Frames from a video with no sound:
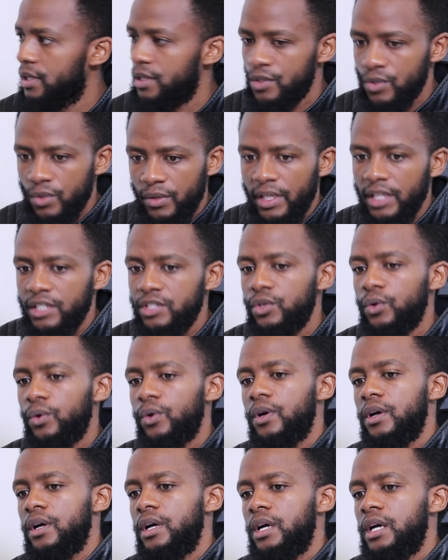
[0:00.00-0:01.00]
so that
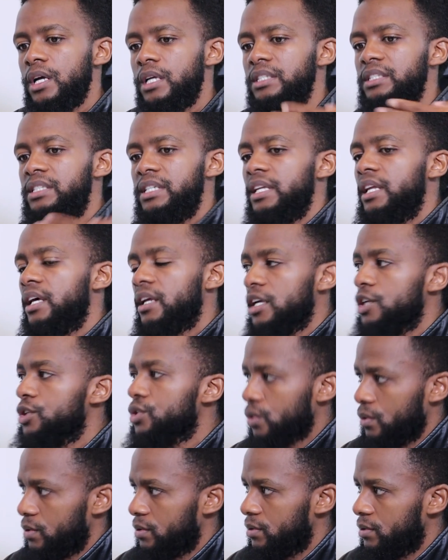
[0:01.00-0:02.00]
your
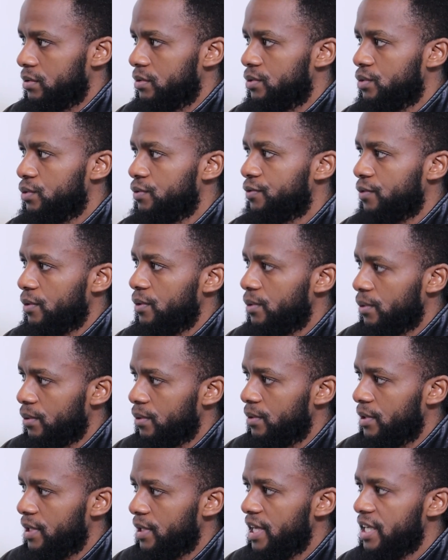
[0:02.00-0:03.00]
generation to
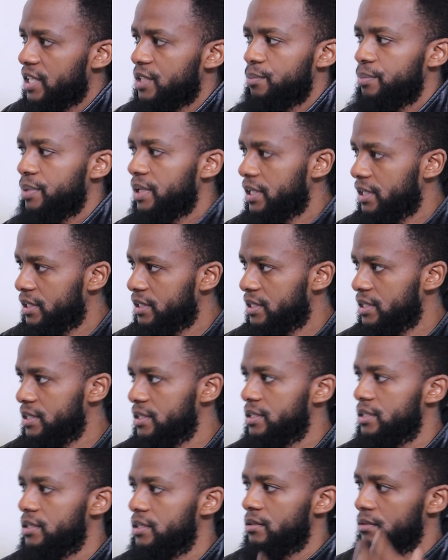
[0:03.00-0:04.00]
follow
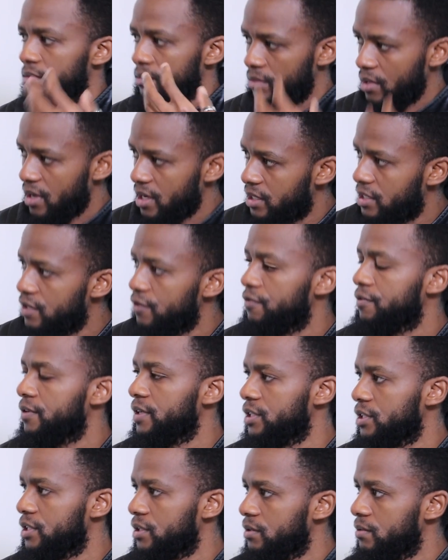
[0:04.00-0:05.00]
experiences a
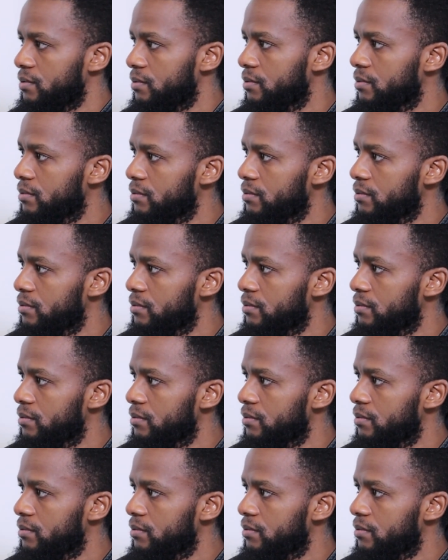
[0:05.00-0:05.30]
different you